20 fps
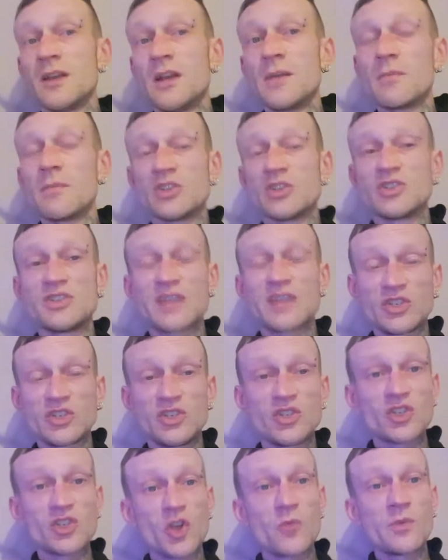But she's
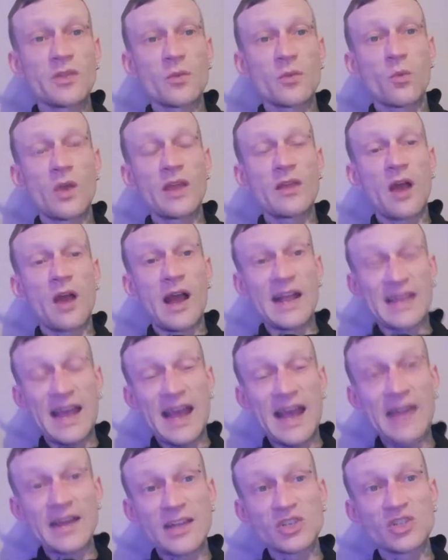actually shown me the way that I
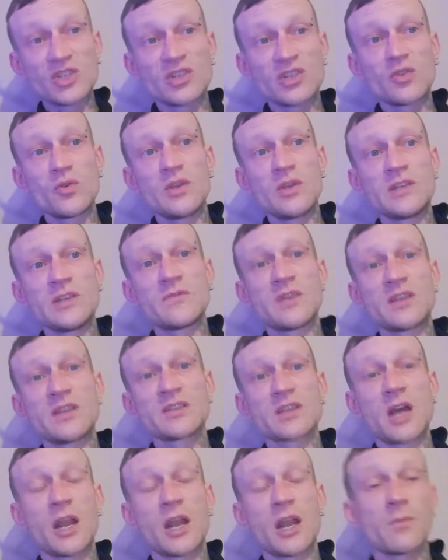can actually do these
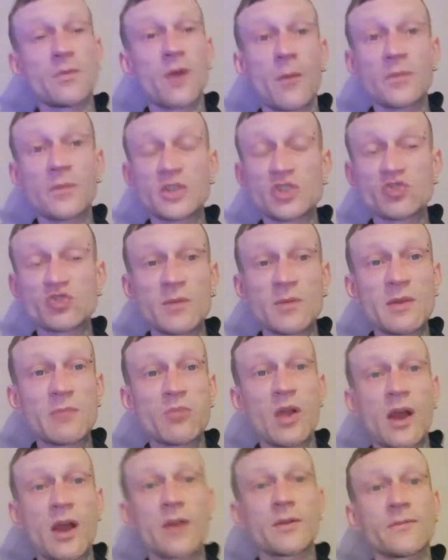things, and I'm extremely
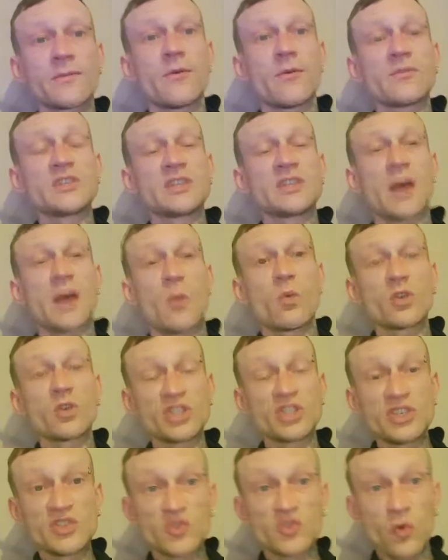proud of obviously like what
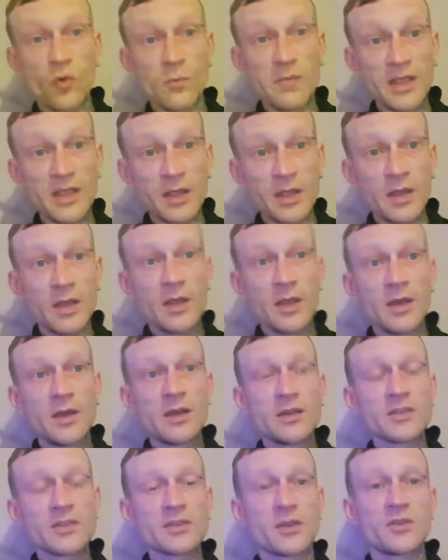she's taught me.
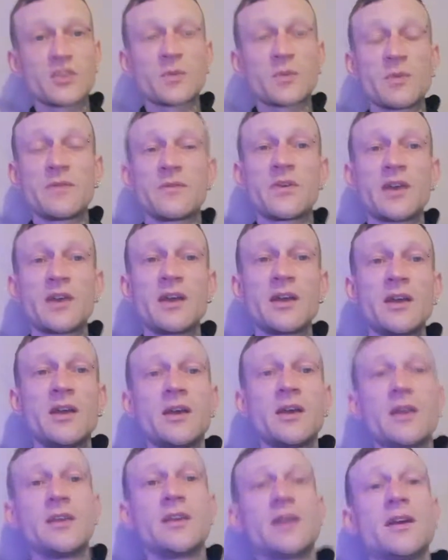So to be fair,
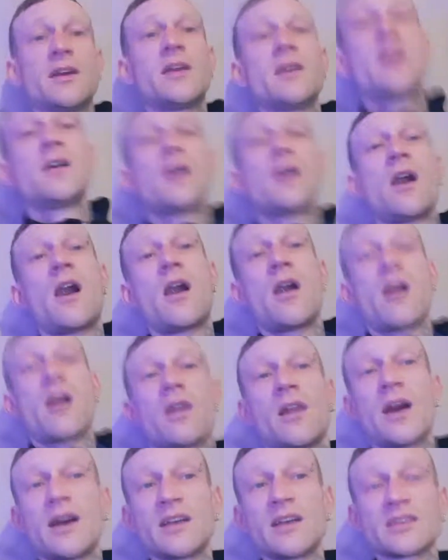yeah,
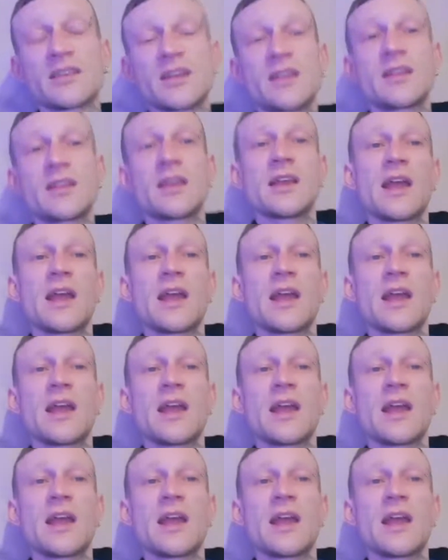like I said,